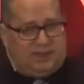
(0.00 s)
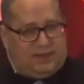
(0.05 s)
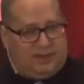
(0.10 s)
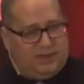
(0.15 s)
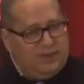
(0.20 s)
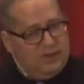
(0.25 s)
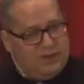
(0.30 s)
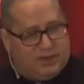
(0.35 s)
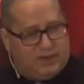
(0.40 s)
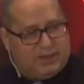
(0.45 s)

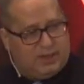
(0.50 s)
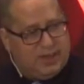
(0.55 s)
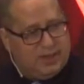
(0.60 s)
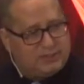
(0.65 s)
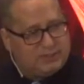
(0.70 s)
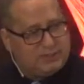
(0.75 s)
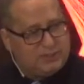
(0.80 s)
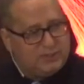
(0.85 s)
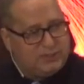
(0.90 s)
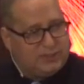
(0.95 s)
You know, and
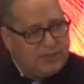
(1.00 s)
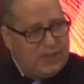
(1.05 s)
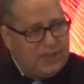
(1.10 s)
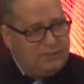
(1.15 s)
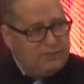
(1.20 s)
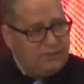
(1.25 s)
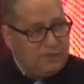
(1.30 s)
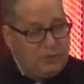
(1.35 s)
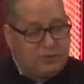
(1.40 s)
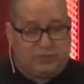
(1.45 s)
it's
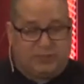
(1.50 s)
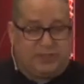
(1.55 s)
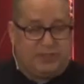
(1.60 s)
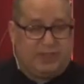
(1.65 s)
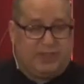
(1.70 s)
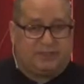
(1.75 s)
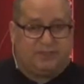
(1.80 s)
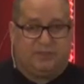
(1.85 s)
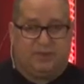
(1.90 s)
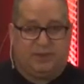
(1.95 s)

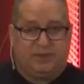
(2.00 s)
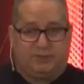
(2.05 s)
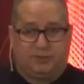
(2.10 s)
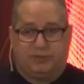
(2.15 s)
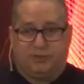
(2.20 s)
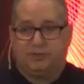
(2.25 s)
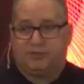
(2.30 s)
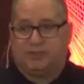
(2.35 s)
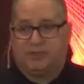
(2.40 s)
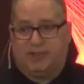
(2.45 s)
unfortunately, that's very
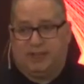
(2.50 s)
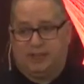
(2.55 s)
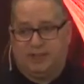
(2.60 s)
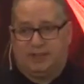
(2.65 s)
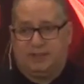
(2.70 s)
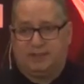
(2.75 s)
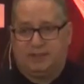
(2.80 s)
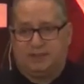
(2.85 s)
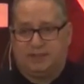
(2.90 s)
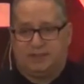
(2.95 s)
true today.